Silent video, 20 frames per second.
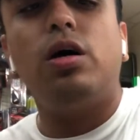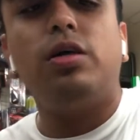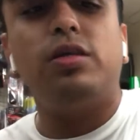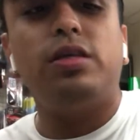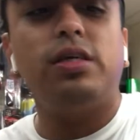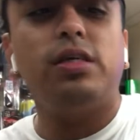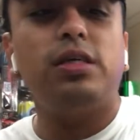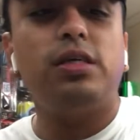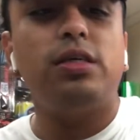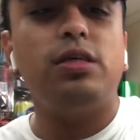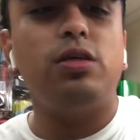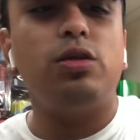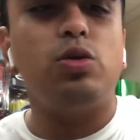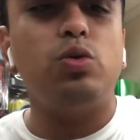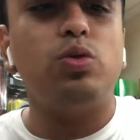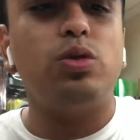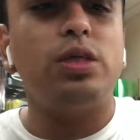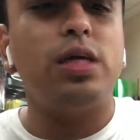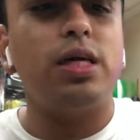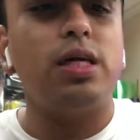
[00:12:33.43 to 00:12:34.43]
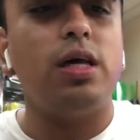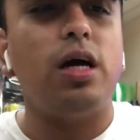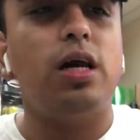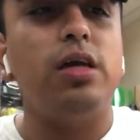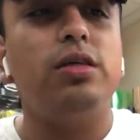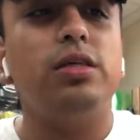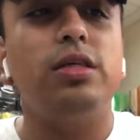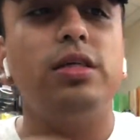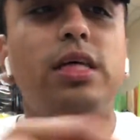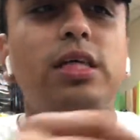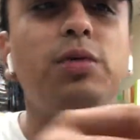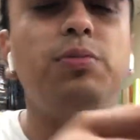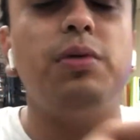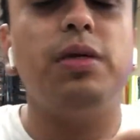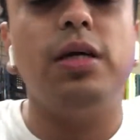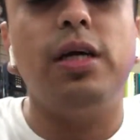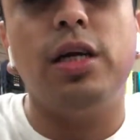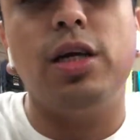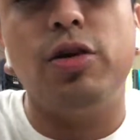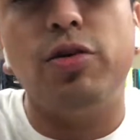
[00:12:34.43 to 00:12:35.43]
This is the new technology that's
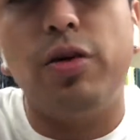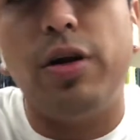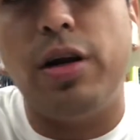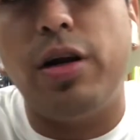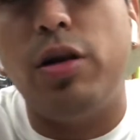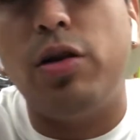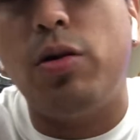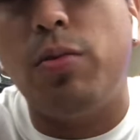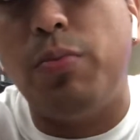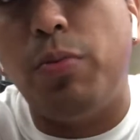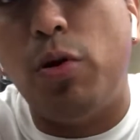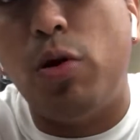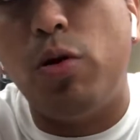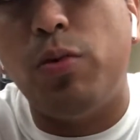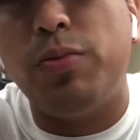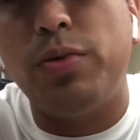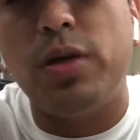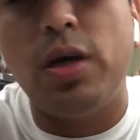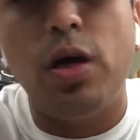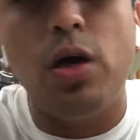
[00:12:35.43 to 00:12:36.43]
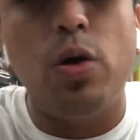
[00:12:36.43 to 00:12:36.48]
being integrated on the bulbs,